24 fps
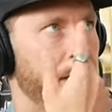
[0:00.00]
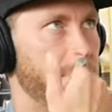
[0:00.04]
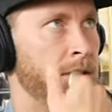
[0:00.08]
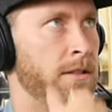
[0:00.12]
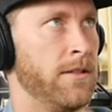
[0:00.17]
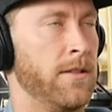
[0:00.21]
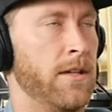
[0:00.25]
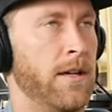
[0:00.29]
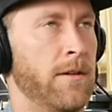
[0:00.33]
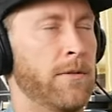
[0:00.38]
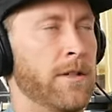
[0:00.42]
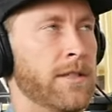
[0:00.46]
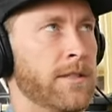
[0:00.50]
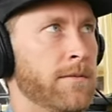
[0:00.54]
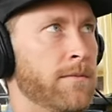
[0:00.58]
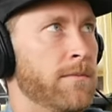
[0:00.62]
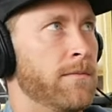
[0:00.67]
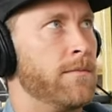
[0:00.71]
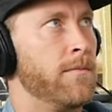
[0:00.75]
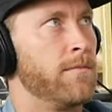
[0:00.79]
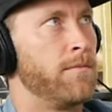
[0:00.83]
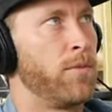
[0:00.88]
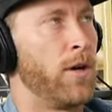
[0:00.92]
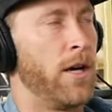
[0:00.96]
so I wasn't
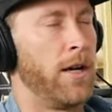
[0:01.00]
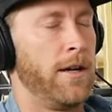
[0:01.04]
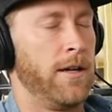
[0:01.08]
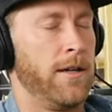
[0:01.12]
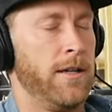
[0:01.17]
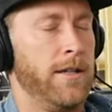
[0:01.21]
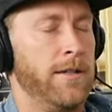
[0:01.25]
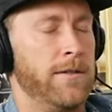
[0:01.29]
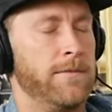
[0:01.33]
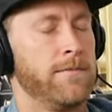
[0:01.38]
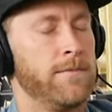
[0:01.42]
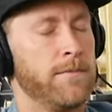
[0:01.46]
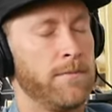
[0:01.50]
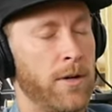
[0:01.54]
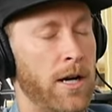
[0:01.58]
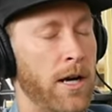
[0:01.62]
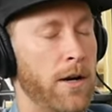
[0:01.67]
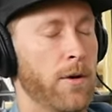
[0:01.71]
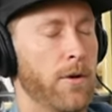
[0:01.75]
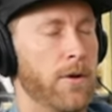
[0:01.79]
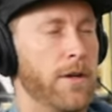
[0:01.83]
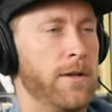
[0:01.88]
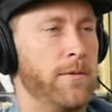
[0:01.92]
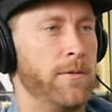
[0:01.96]
priority
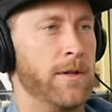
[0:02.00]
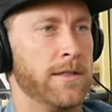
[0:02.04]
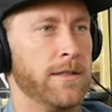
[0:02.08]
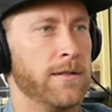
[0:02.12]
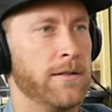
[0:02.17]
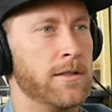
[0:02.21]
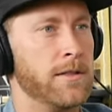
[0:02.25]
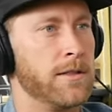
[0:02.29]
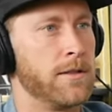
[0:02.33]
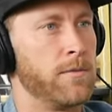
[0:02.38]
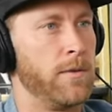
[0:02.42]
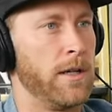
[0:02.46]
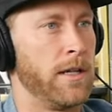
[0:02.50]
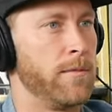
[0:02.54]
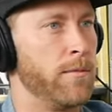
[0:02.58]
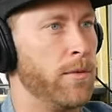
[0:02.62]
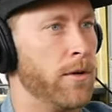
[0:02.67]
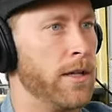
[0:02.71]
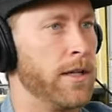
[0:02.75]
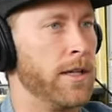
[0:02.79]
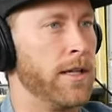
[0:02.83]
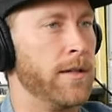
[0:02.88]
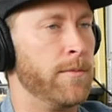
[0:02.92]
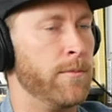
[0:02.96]
priority wasn't just
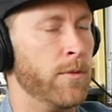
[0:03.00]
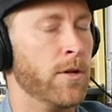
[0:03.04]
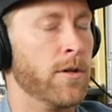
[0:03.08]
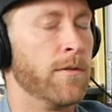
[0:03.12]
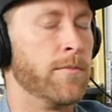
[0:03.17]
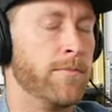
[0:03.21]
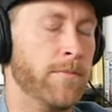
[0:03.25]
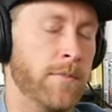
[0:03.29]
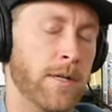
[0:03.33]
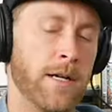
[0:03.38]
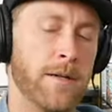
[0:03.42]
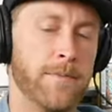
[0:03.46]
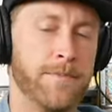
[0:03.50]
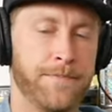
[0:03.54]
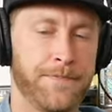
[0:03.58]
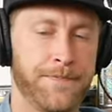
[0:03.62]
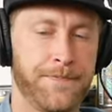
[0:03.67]
wakeboarding anymore. But